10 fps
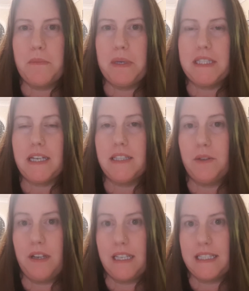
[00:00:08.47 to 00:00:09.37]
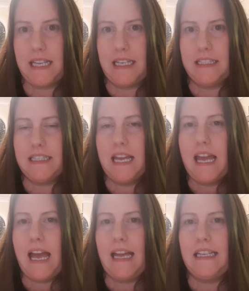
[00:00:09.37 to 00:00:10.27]
But I Don't Like Salad,
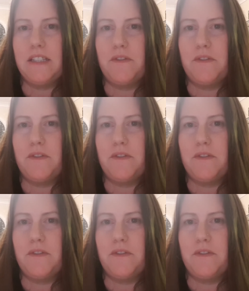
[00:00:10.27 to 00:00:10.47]
and it's